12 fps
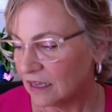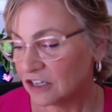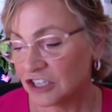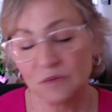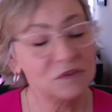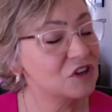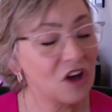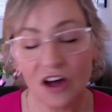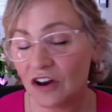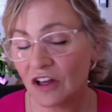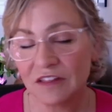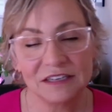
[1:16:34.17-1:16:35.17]
was
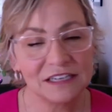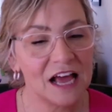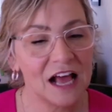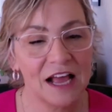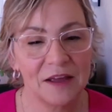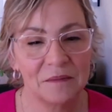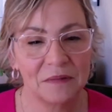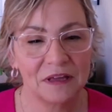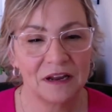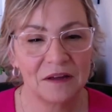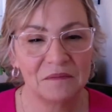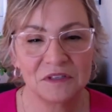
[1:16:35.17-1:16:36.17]
gone all the time.
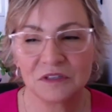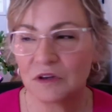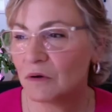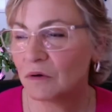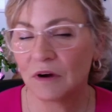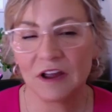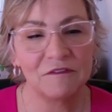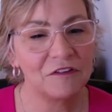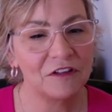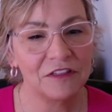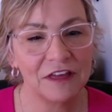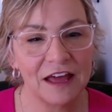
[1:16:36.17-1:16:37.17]
And I'm so
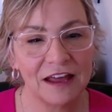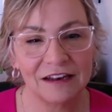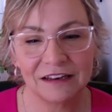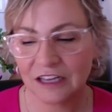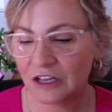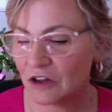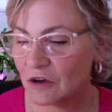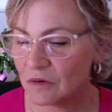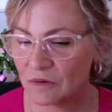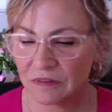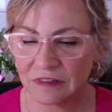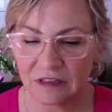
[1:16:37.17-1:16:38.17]
grateful that, you
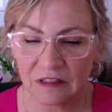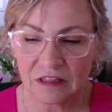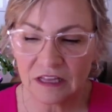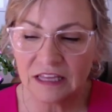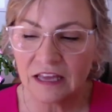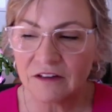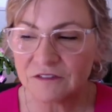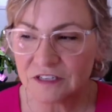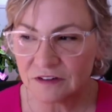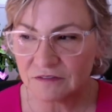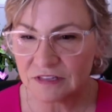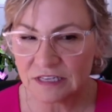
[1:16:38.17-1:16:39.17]
know, the
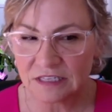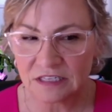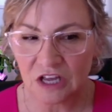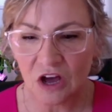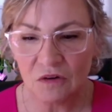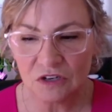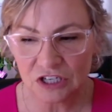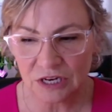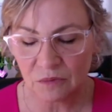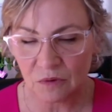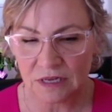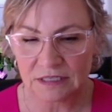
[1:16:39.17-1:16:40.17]
gift of this
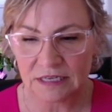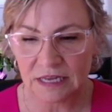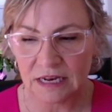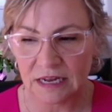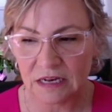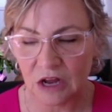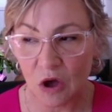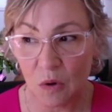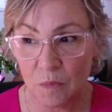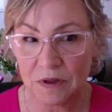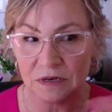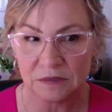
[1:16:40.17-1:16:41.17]
coaching was it had
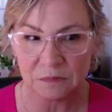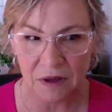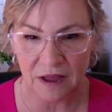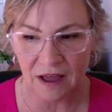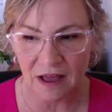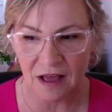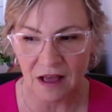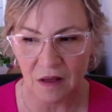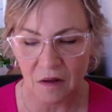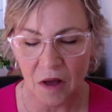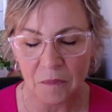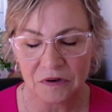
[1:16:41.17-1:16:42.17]
opened my
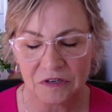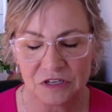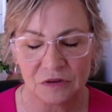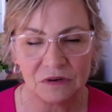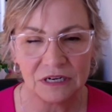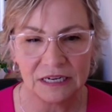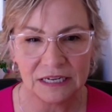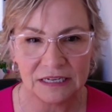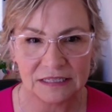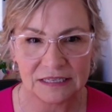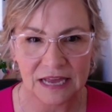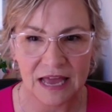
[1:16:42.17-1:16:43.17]

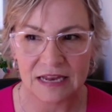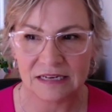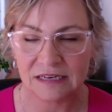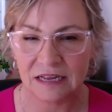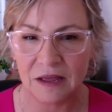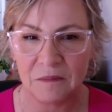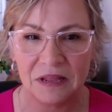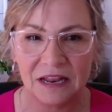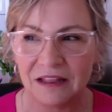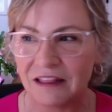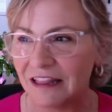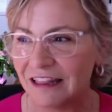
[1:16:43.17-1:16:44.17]
opportunities. And I mean,
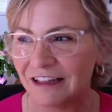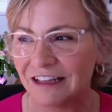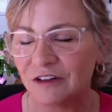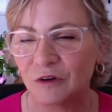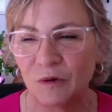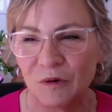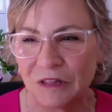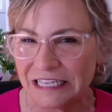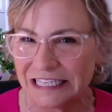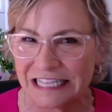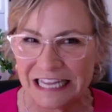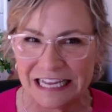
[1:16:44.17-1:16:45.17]
and the
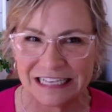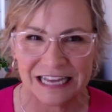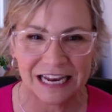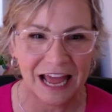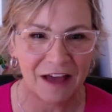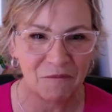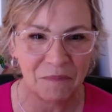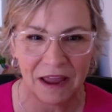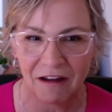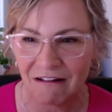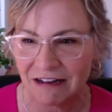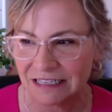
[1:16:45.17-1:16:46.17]
coolest things, I'd have
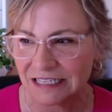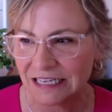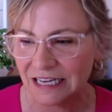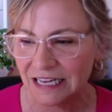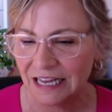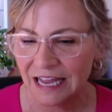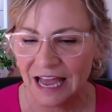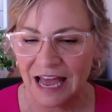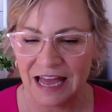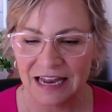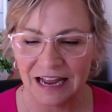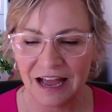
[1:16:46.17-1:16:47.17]
parents.
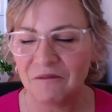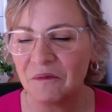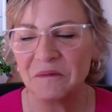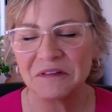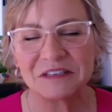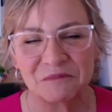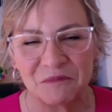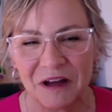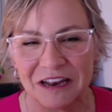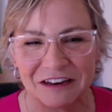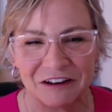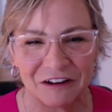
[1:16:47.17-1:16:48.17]
And I remember this
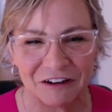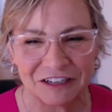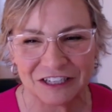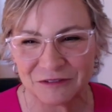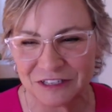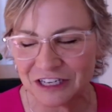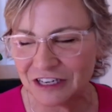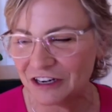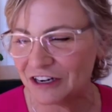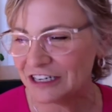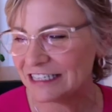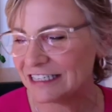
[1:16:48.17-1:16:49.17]
one nurse, she was a
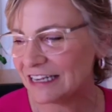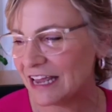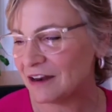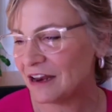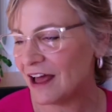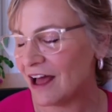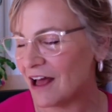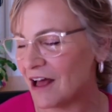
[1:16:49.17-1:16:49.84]
nurse, and,